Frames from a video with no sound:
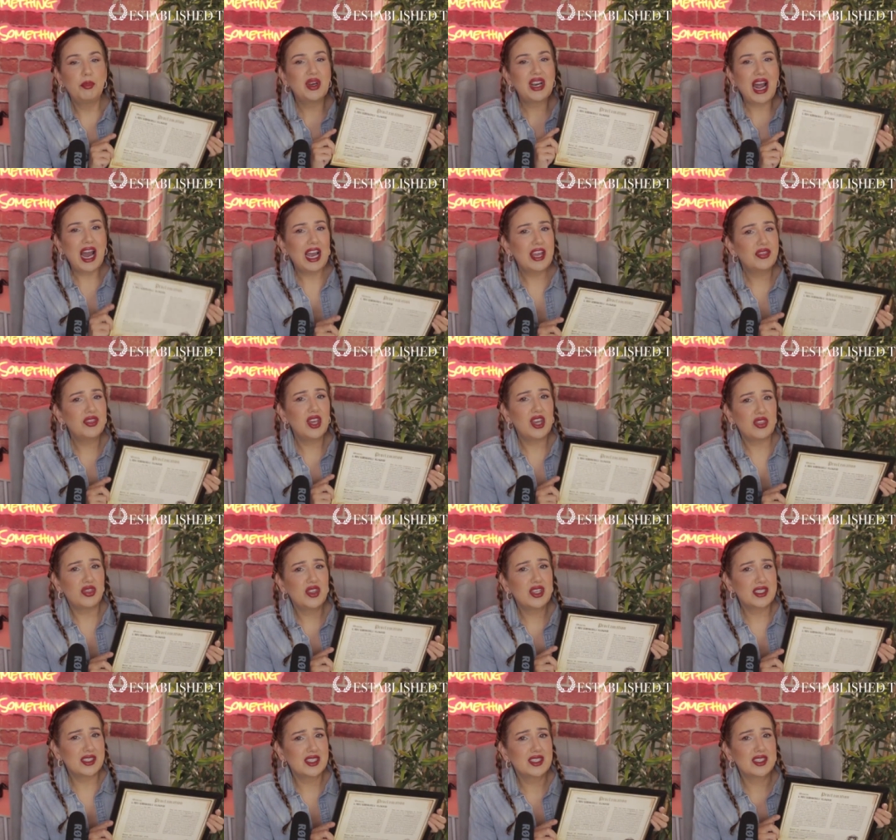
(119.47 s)
but I think
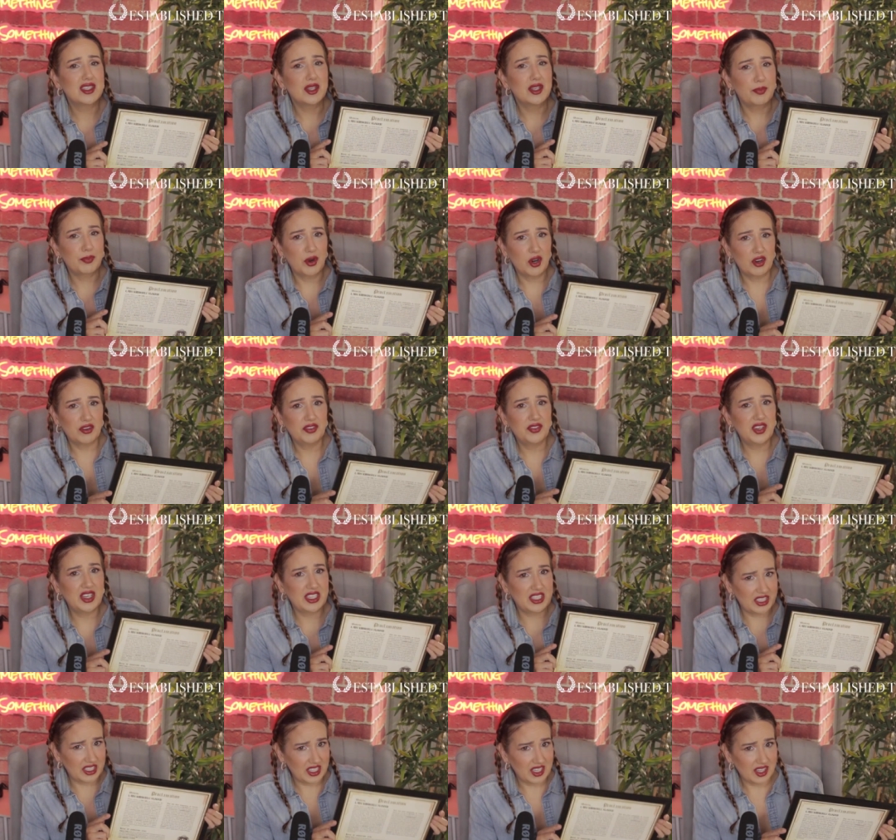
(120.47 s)
this is the
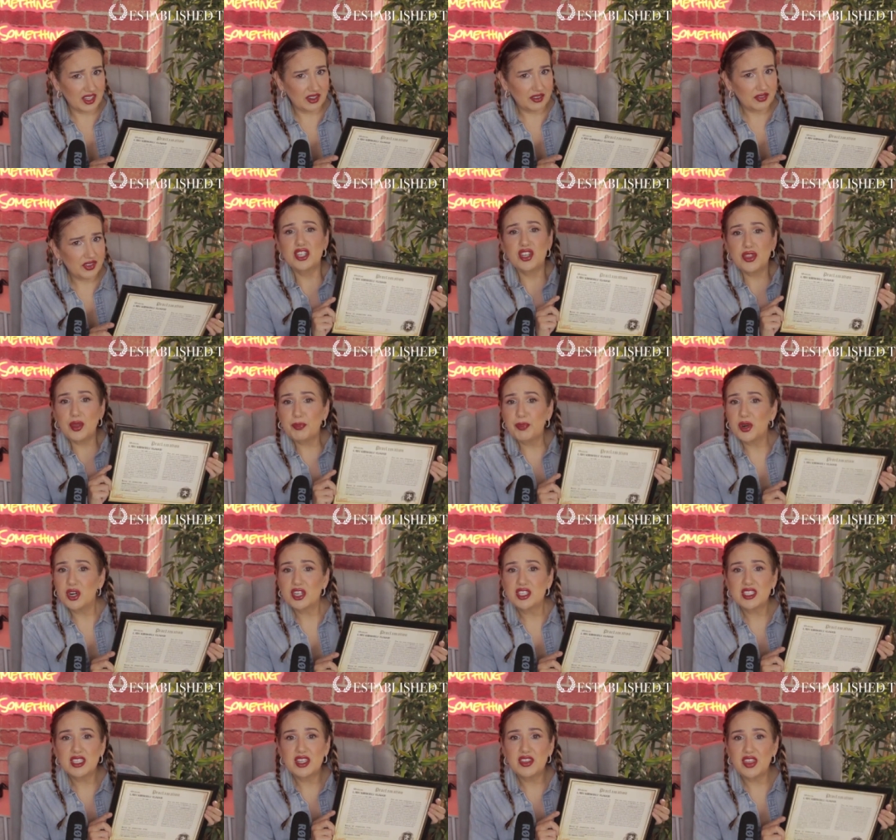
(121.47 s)
perfect gift to the
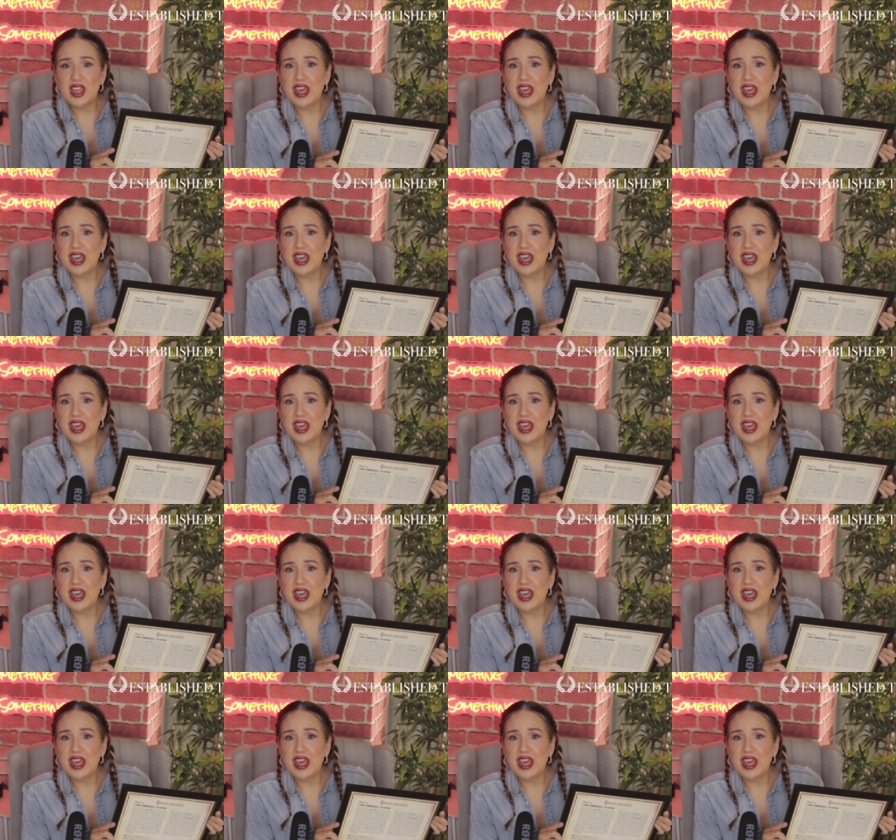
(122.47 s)
person